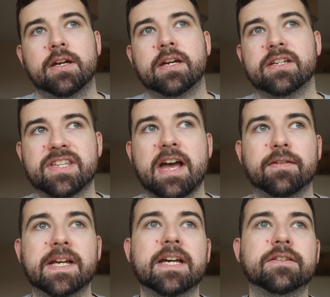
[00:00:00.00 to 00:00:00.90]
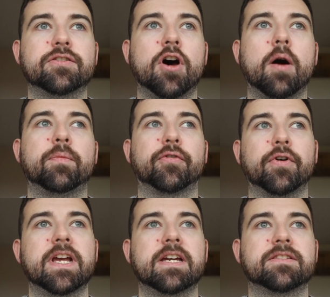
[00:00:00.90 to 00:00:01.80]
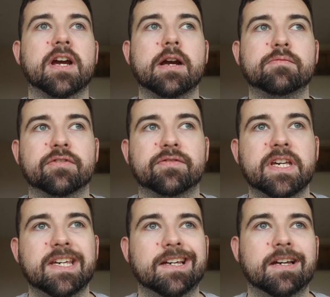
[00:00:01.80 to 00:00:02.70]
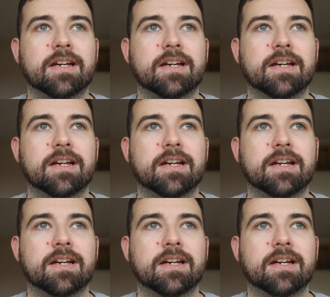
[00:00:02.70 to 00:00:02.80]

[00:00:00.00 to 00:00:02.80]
He's definitely in the top 3 in terms of the